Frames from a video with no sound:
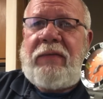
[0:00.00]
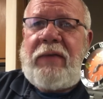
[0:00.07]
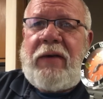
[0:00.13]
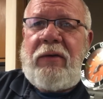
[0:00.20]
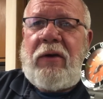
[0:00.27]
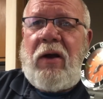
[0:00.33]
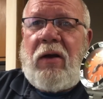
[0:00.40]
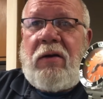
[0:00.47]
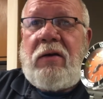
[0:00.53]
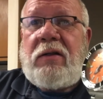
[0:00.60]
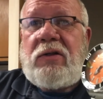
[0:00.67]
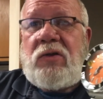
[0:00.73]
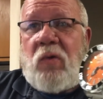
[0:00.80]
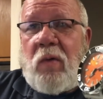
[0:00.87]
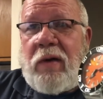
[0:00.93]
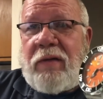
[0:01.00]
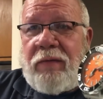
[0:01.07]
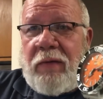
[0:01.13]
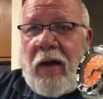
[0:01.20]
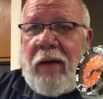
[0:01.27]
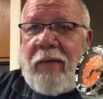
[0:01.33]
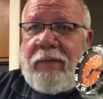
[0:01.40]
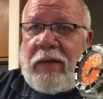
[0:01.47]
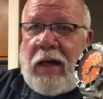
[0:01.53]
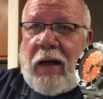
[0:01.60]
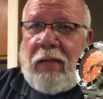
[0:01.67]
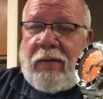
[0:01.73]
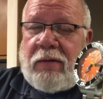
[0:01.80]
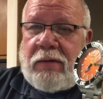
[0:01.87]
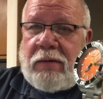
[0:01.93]
They were
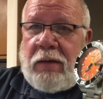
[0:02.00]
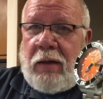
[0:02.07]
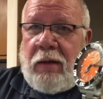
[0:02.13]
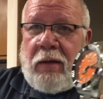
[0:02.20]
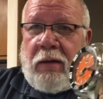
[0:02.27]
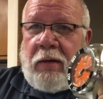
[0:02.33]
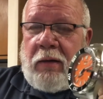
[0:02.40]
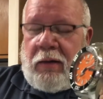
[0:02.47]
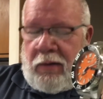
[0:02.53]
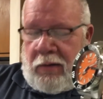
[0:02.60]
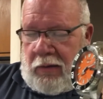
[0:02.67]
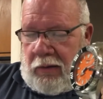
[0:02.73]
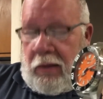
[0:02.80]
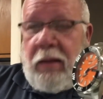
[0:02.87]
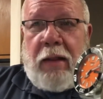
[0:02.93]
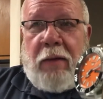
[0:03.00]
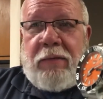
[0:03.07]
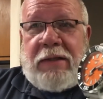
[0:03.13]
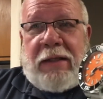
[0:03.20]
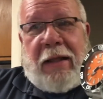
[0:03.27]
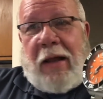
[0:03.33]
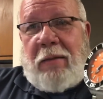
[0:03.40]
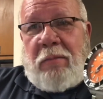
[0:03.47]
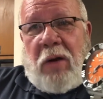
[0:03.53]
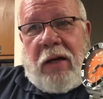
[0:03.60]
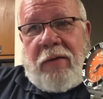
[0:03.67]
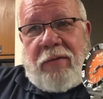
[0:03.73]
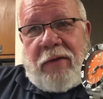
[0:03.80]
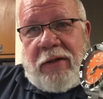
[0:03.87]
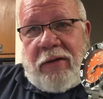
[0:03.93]
$125. That was a lot of
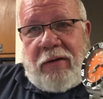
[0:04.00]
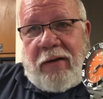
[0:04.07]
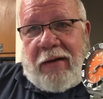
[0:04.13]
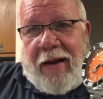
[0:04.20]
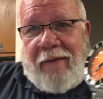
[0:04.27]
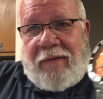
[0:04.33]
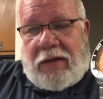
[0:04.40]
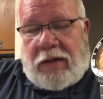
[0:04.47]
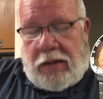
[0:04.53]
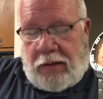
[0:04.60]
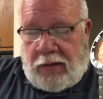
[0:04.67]
money when you're in the Navy.